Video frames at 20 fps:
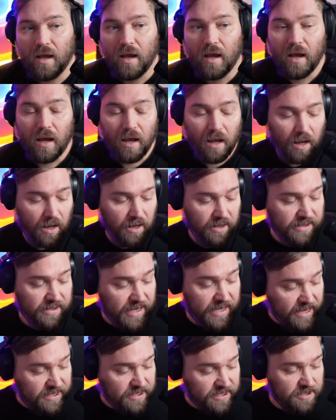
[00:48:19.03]

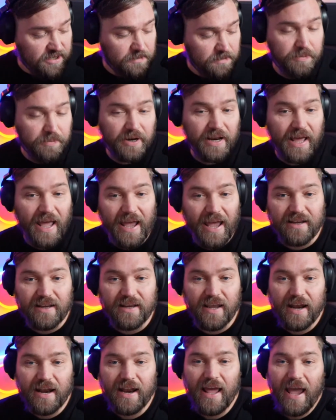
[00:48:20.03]
yes, but
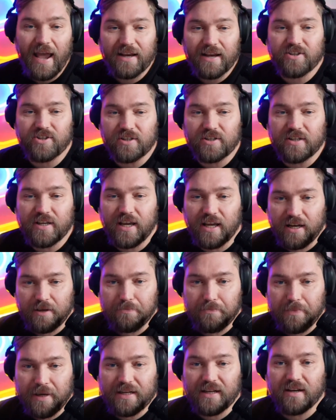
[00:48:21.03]
an action can
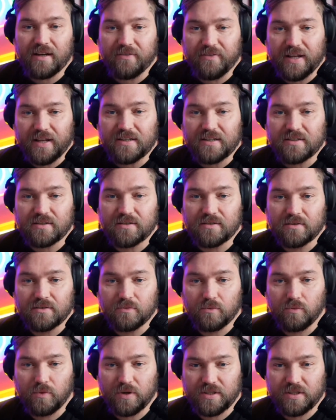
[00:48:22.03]
emit an event, which